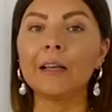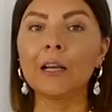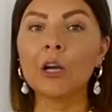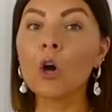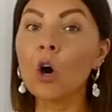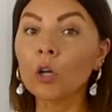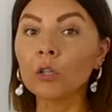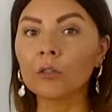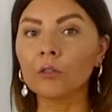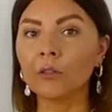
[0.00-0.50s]

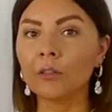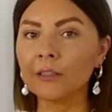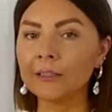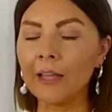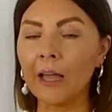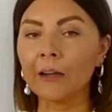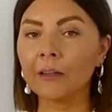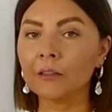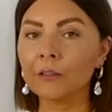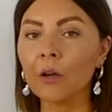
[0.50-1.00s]
cotton
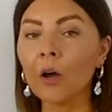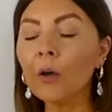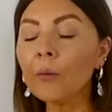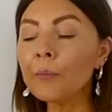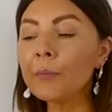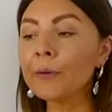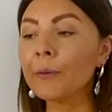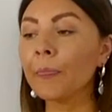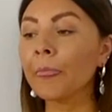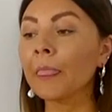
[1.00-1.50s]
tank
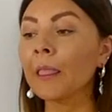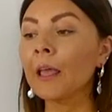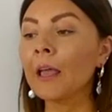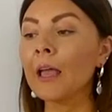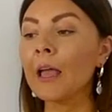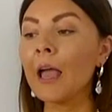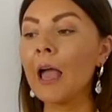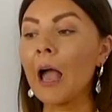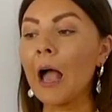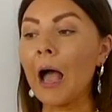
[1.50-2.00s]
top.
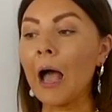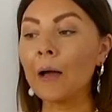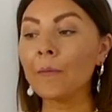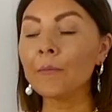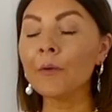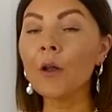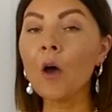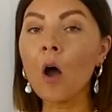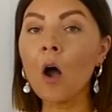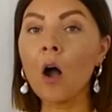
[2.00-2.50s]

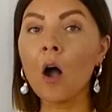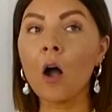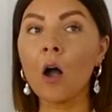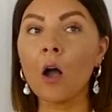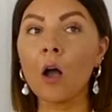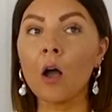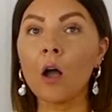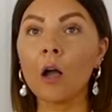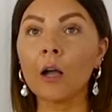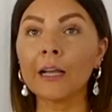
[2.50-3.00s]
I'm
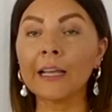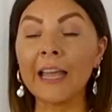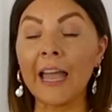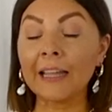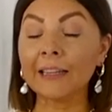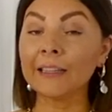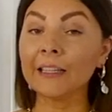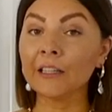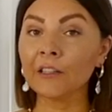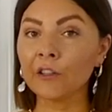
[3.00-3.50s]
not
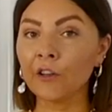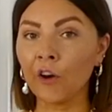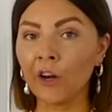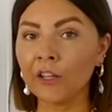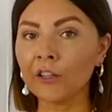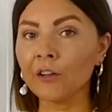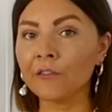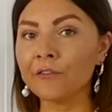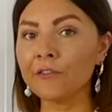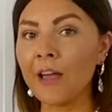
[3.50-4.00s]
getting
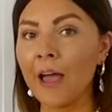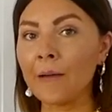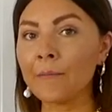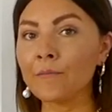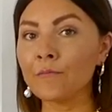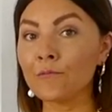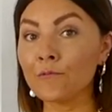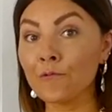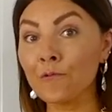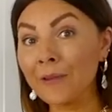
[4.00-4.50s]
rid of
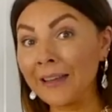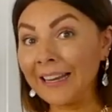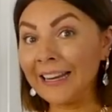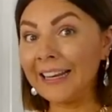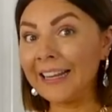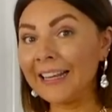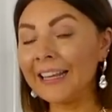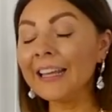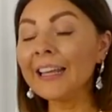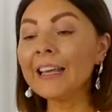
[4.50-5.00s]
them
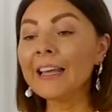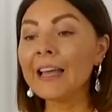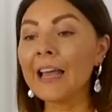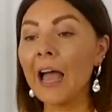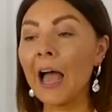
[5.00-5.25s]
really.